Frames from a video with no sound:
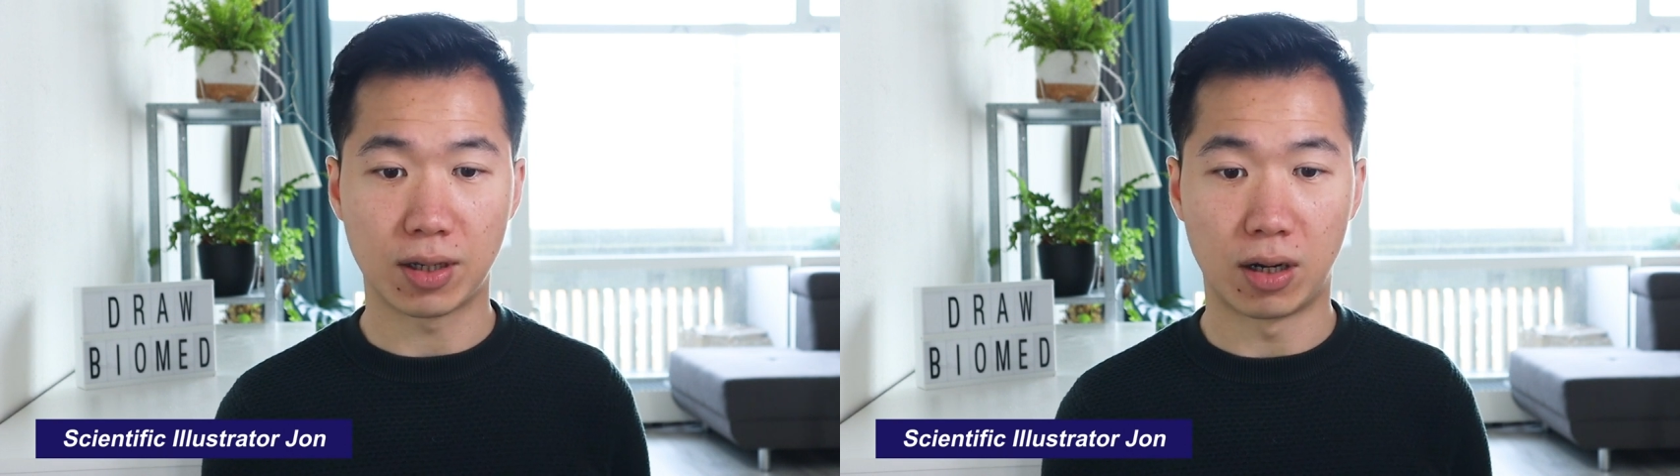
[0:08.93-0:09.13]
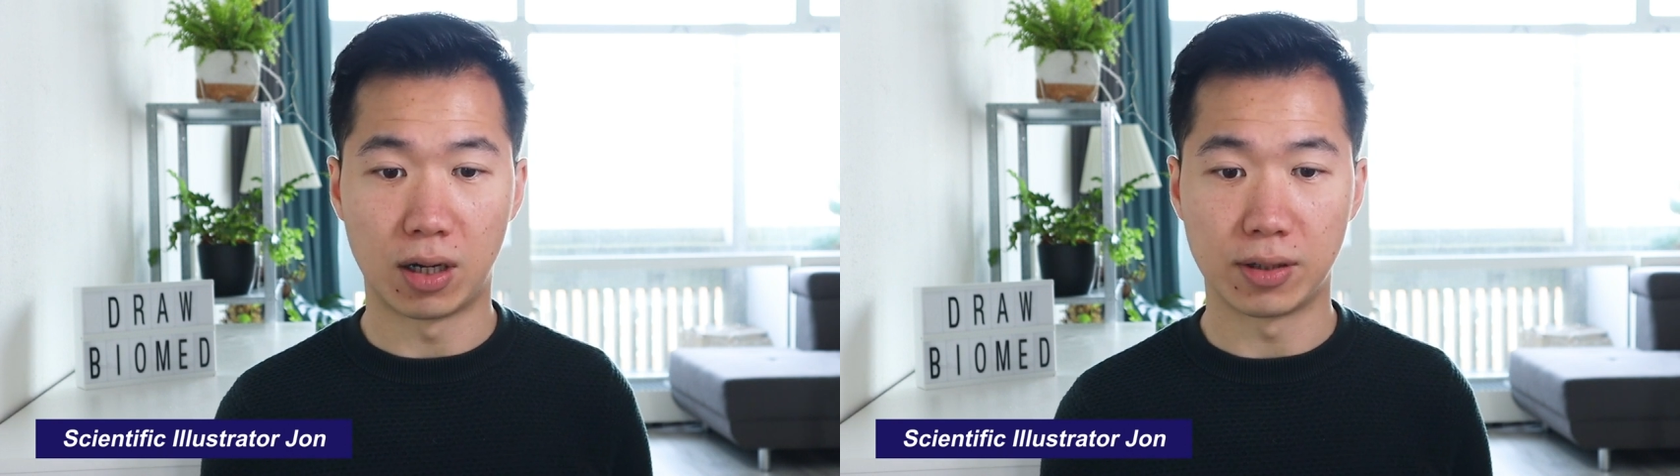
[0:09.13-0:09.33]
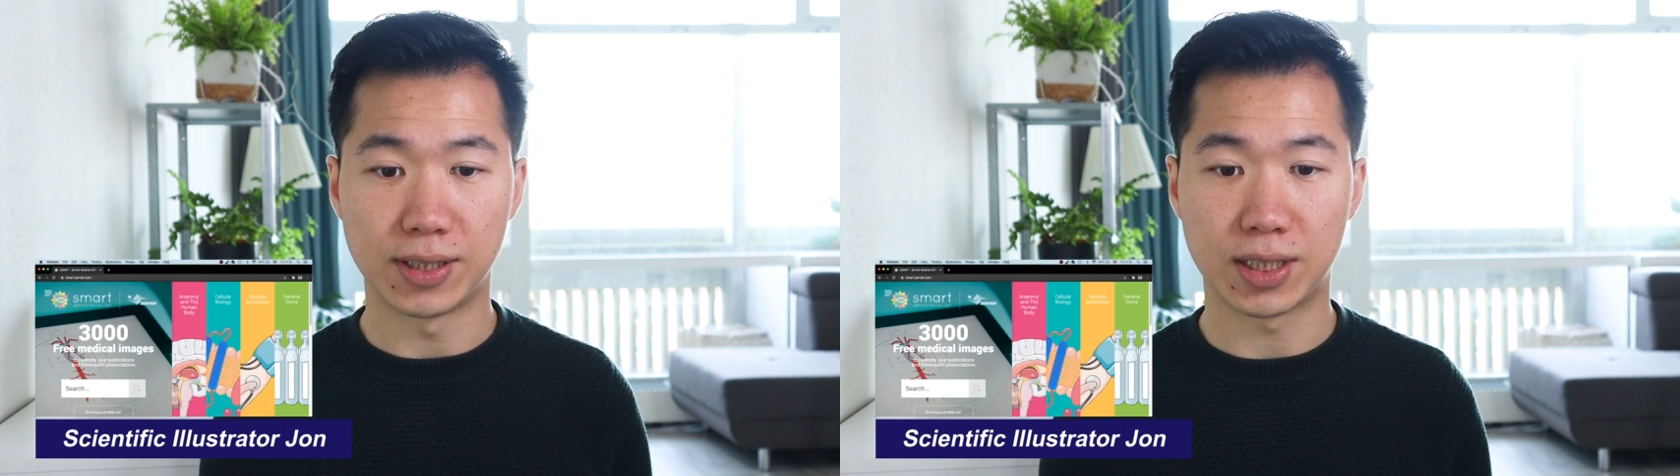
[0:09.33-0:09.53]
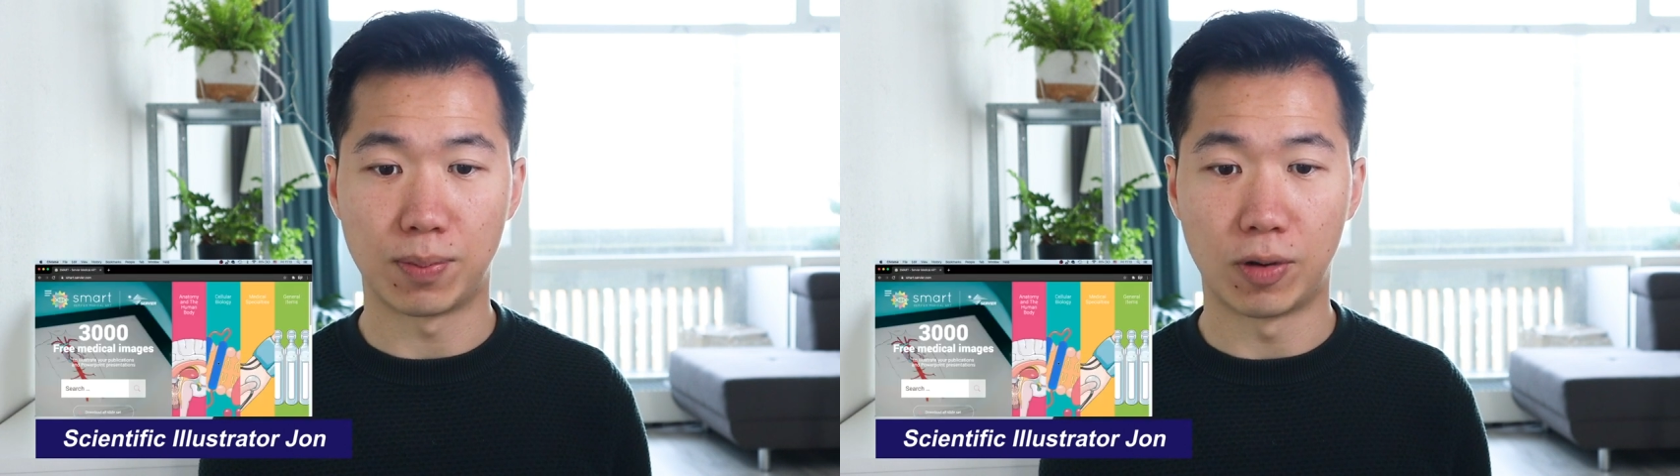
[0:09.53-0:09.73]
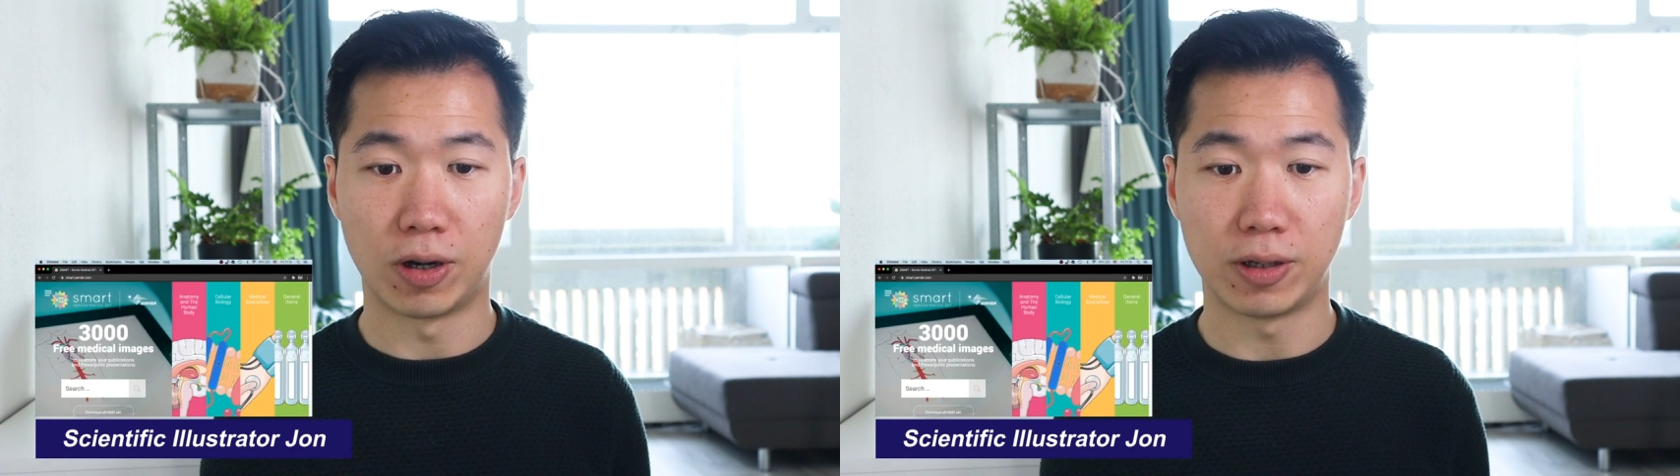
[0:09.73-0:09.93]
called the
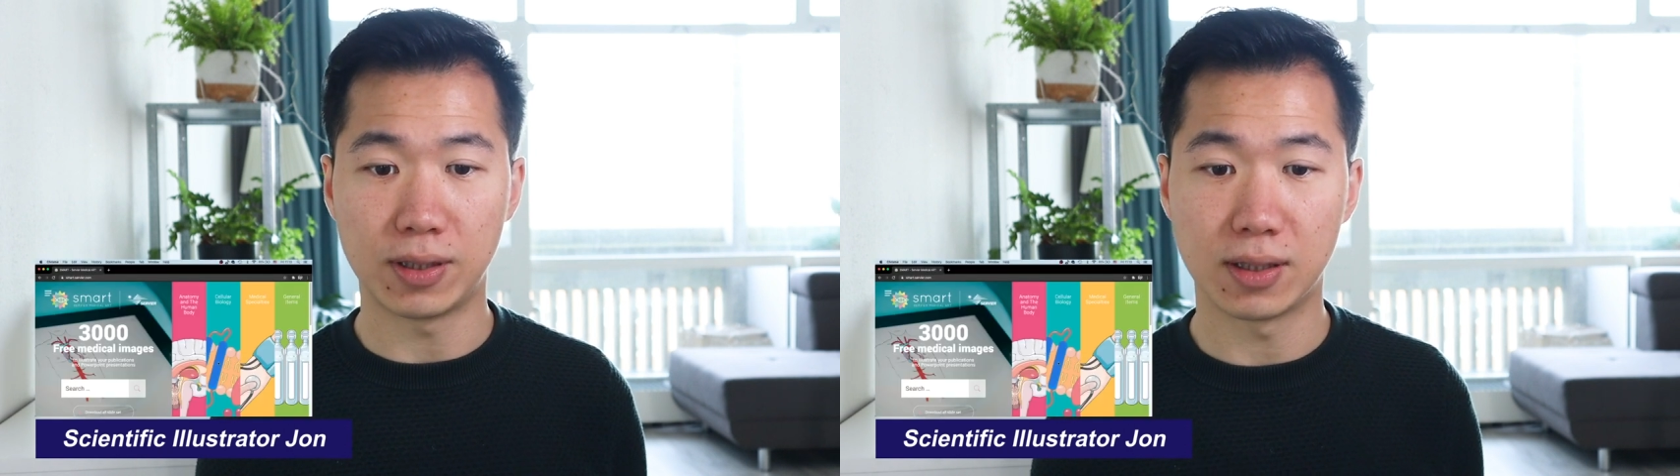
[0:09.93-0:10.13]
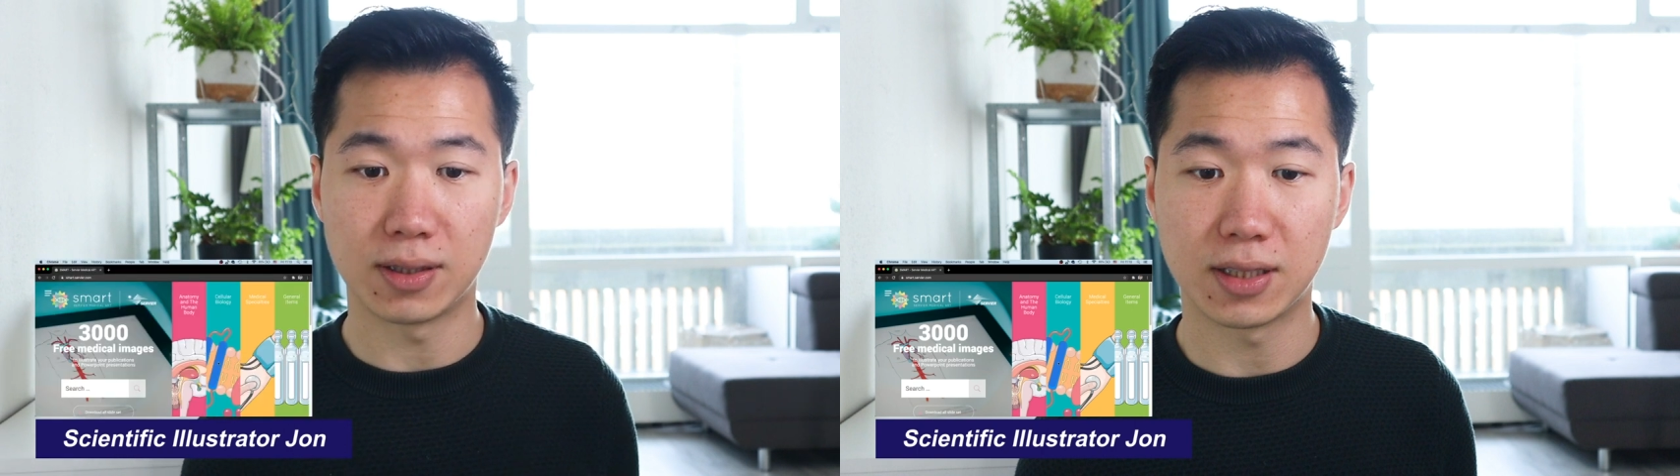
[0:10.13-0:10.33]
Smart